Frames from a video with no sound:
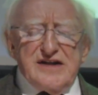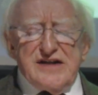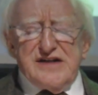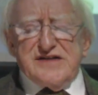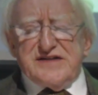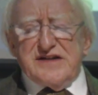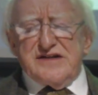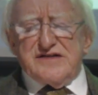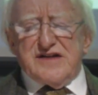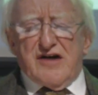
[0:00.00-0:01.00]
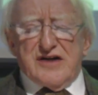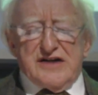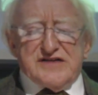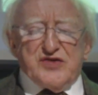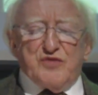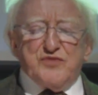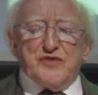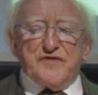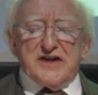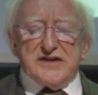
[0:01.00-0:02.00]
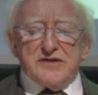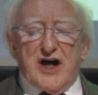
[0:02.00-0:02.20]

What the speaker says: is so moving.